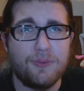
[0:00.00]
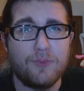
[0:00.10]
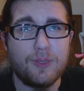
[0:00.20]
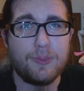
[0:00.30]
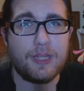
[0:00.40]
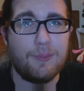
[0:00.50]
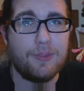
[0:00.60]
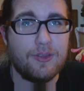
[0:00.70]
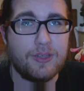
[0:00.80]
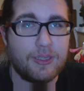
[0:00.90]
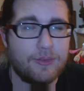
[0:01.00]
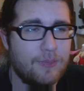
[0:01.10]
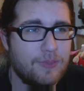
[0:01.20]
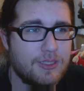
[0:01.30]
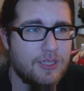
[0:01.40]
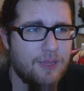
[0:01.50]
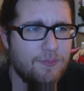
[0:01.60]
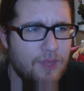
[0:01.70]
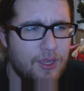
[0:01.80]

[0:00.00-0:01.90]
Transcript: replayability, I'd have to say.